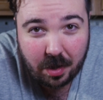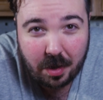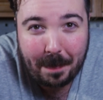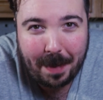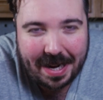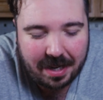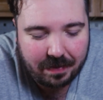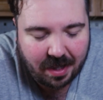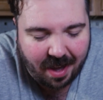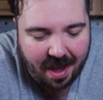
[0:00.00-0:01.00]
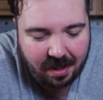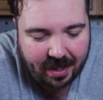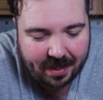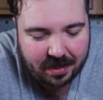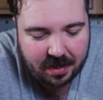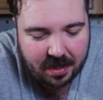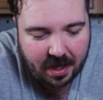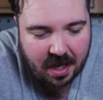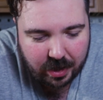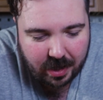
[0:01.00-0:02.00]
The bite of the kale, I guess you'd
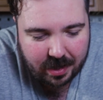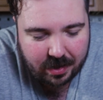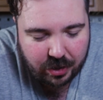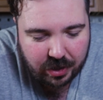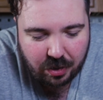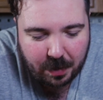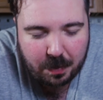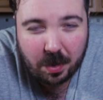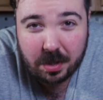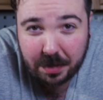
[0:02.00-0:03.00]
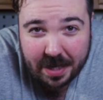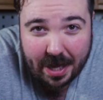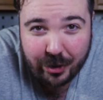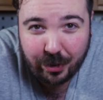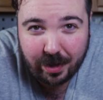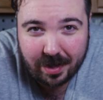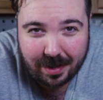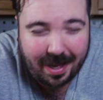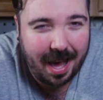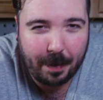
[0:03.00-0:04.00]
say, is just so much more substantial than
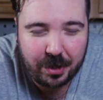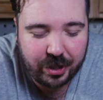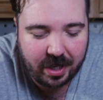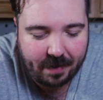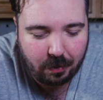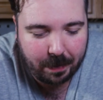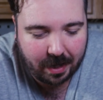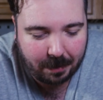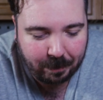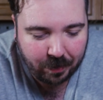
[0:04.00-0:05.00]
cabbage could ever be.